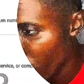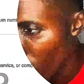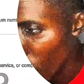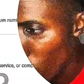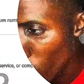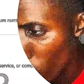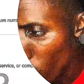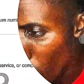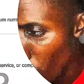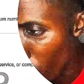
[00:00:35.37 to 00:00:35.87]

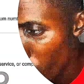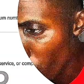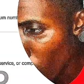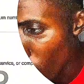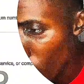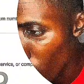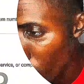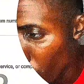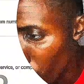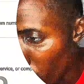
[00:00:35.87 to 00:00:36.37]
so before
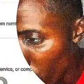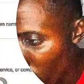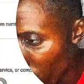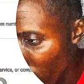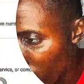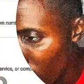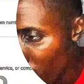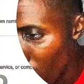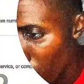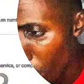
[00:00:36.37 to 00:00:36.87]
we
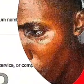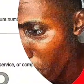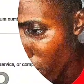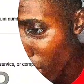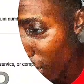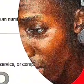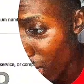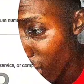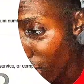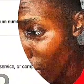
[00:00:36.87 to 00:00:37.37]
proceed, a business
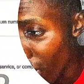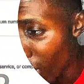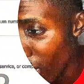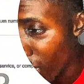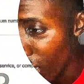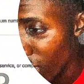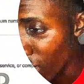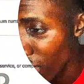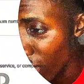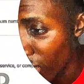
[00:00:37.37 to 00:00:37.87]
center
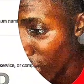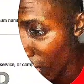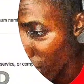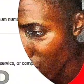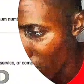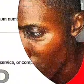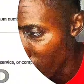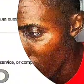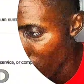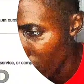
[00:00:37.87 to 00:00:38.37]
is
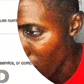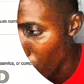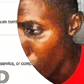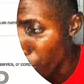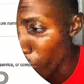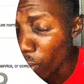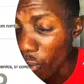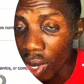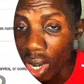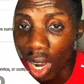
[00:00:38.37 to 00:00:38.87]
needed
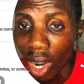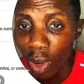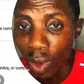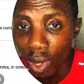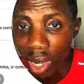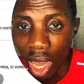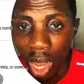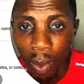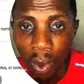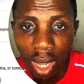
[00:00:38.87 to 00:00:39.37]
before we can
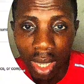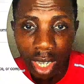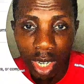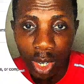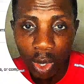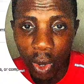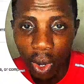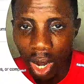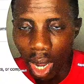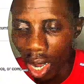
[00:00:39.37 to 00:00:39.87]
run our
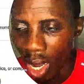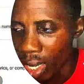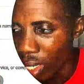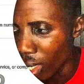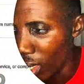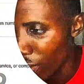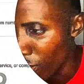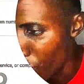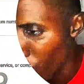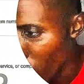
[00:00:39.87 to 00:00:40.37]
TikTok ad.
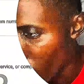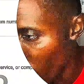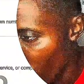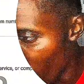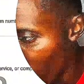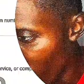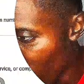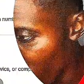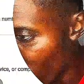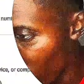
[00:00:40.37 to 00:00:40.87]
All
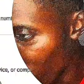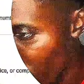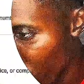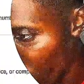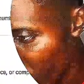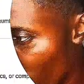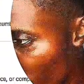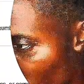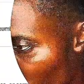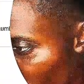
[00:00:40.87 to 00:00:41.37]
right,
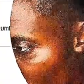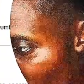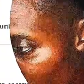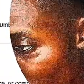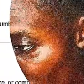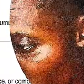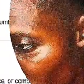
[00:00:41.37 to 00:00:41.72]
so that is